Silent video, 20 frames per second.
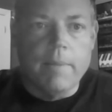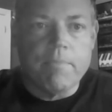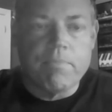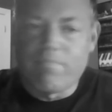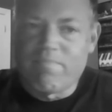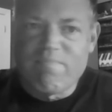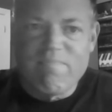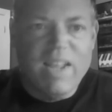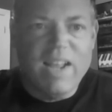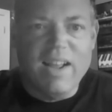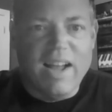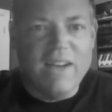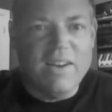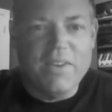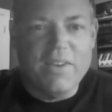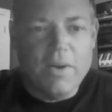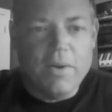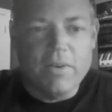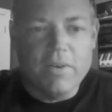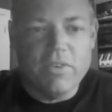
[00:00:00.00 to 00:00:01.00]
There's
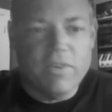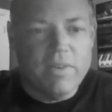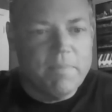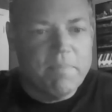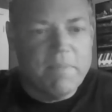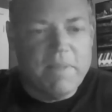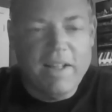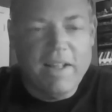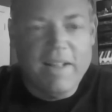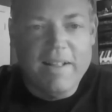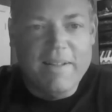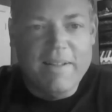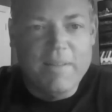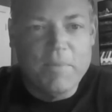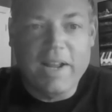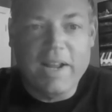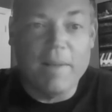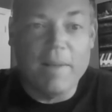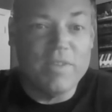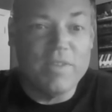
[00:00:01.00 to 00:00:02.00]
when it comes
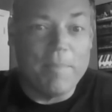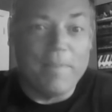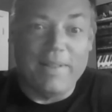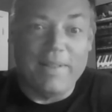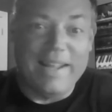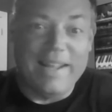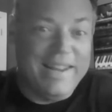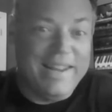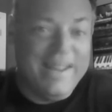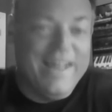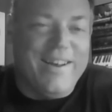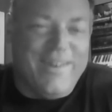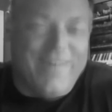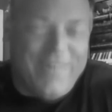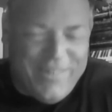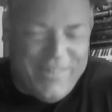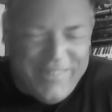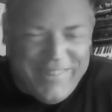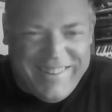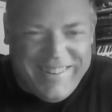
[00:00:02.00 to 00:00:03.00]
up, I'll let you
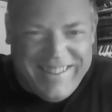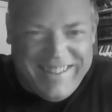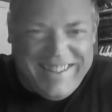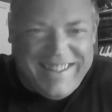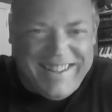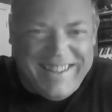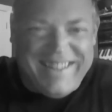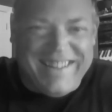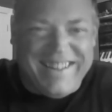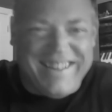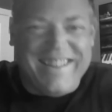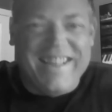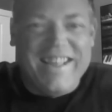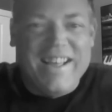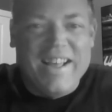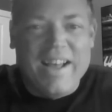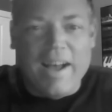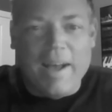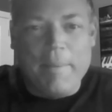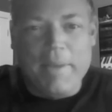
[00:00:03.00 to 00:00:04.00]
know.
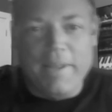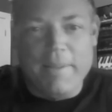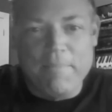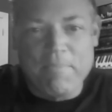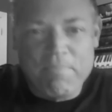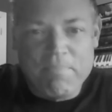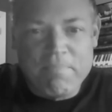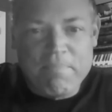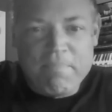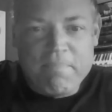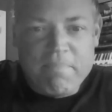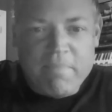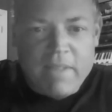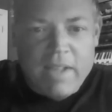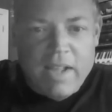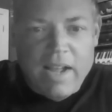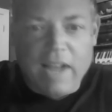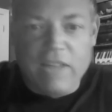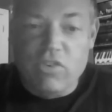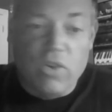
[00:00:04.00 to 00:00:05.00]
I mean, I
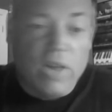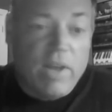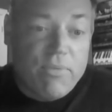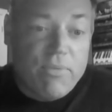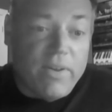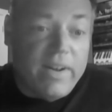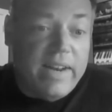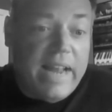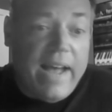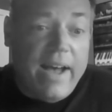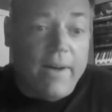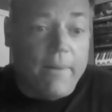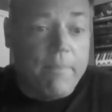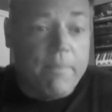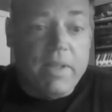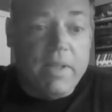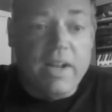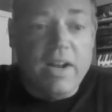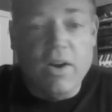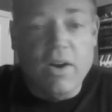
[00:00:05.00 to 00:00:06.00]
still have fun now. You
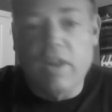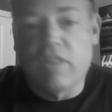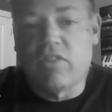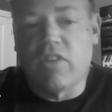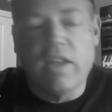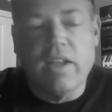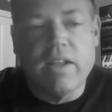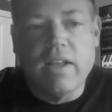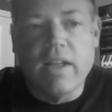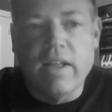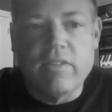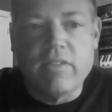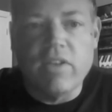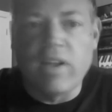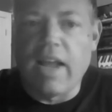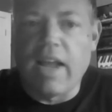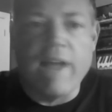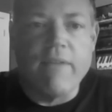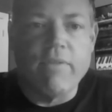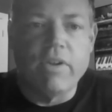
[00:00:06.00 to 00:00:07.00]
know, it's like
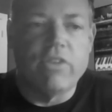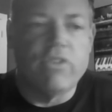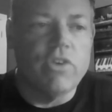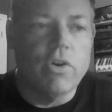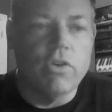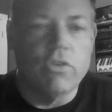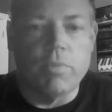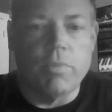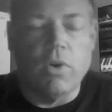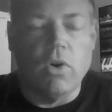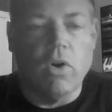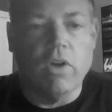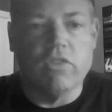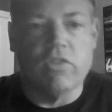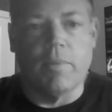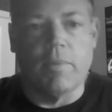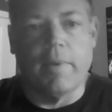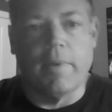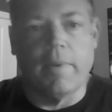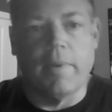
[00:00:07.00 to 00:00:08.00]
every show's been
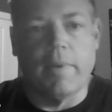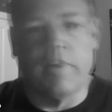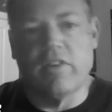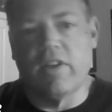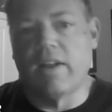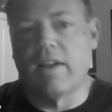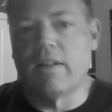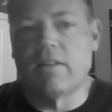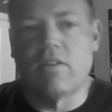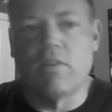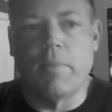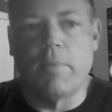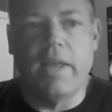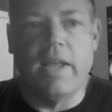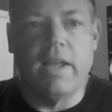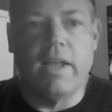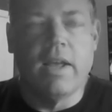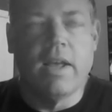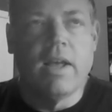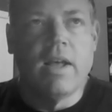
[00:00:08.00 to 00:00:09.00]
awesome. I was like, to
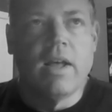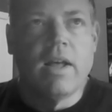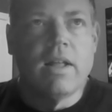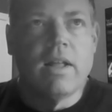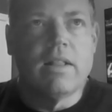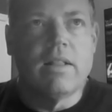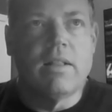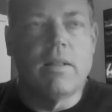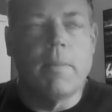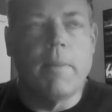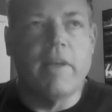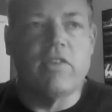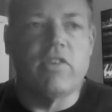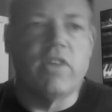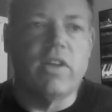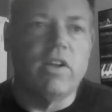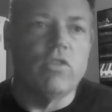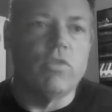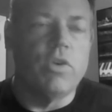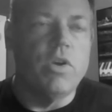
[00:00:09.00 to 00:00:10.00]
me, the best
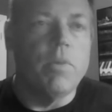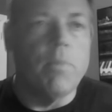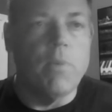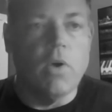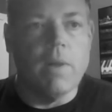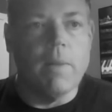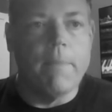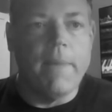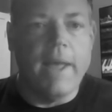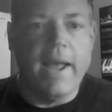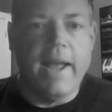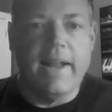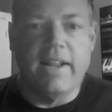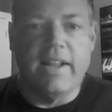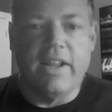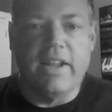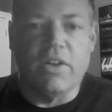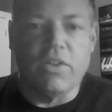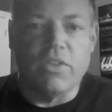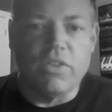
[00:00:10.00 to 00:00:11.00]
thing is when you book a band
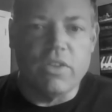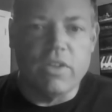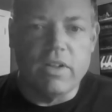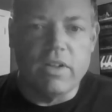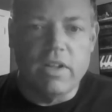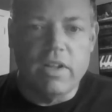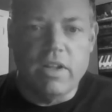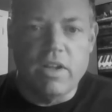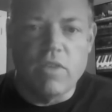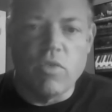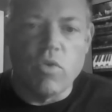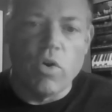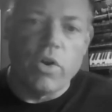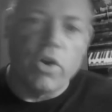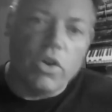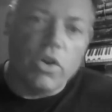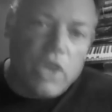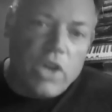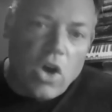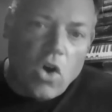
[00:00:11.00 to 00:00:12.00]
and you really
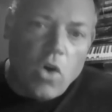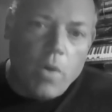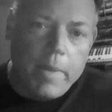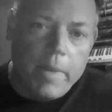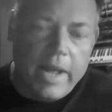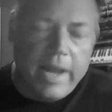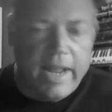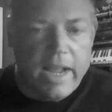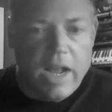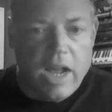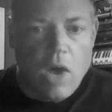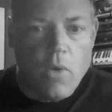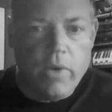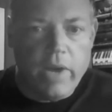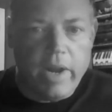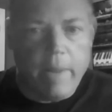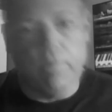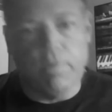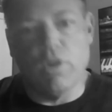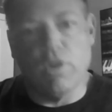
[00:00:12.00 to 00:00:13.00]
don't know them, and they go
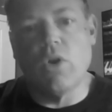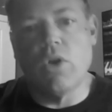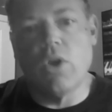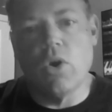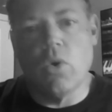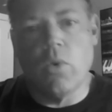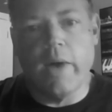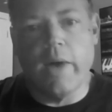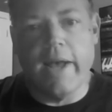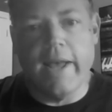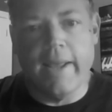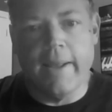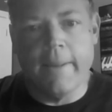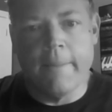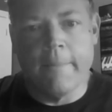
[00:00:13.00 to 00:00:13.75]
and they blow you away.